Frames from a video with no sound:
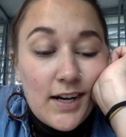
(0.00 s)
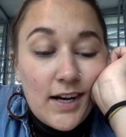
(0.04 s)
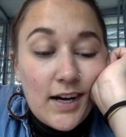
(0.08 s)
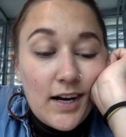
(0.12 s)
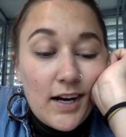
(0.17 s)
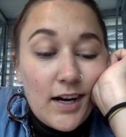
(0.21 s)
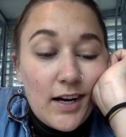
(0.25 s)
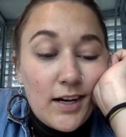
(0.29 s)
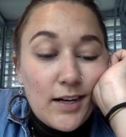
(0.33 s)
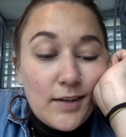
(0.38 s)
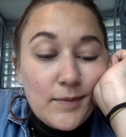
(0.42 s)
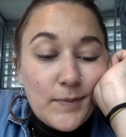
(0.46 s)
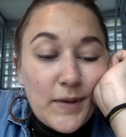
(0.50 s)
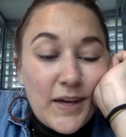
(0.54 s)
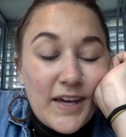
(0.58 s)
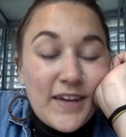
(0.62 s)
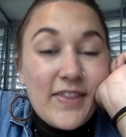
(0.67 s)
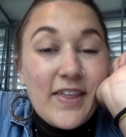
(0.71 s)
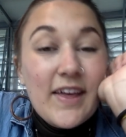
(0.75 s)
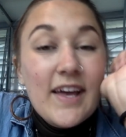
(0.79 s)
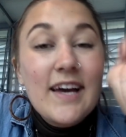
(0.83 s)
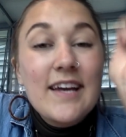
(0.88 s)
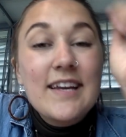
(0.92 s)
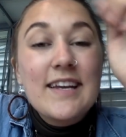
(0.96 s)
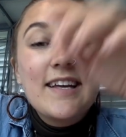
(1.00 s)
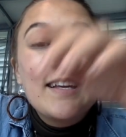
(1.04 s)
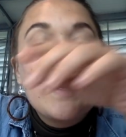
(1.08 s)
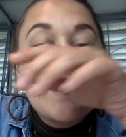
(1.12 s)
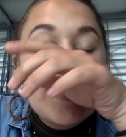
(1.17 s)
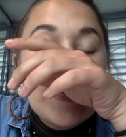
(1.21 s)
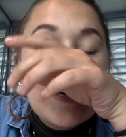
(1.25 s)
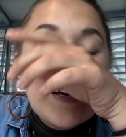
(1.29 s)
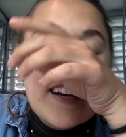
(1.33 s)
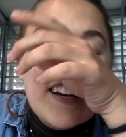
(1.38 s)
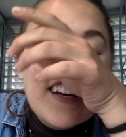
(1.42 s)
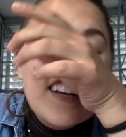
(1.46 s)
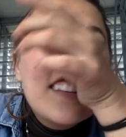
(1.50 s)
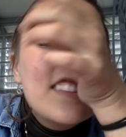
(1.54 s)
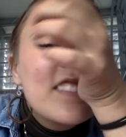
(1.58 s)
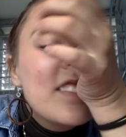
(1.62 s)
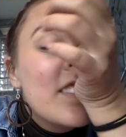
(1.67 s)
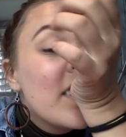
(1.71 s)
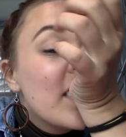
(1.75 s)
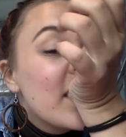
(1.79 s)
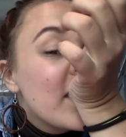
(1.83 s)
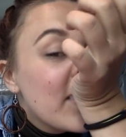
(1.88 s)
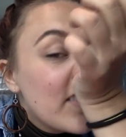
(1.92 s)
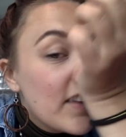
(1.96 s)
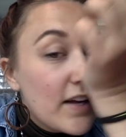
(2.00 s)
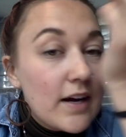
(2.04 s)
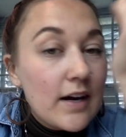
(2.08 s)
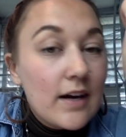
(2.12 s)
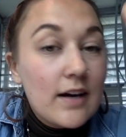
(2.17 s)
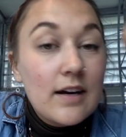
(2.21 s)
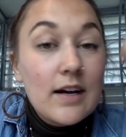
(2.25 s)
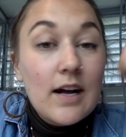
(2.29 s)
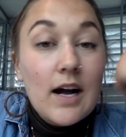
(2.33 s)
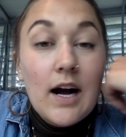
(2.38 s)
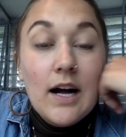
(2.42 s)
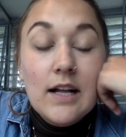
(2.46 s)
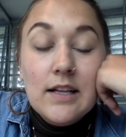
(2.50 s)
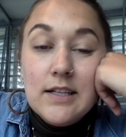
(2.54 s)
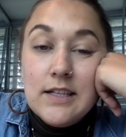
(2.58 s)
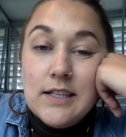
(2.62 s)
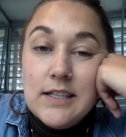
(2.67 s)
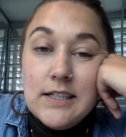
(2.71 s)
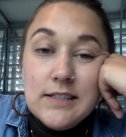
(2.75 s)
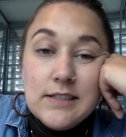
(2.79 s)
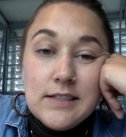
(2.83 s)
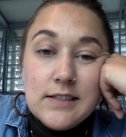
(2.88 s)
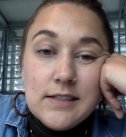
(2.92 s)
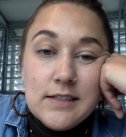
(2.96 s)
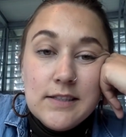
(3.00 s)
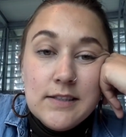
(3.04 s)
And they had India as one of their colonies.